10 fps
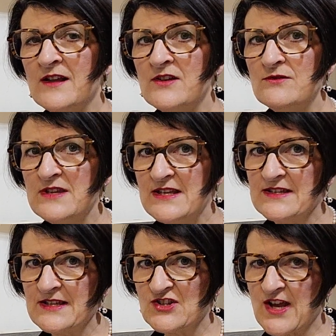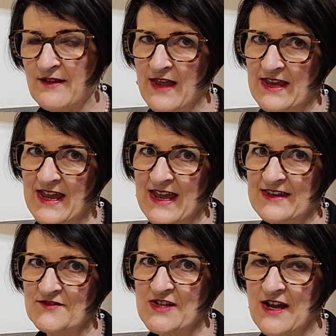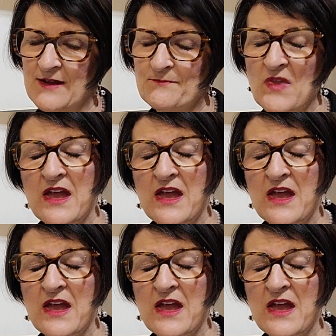You need to check that ahead of time.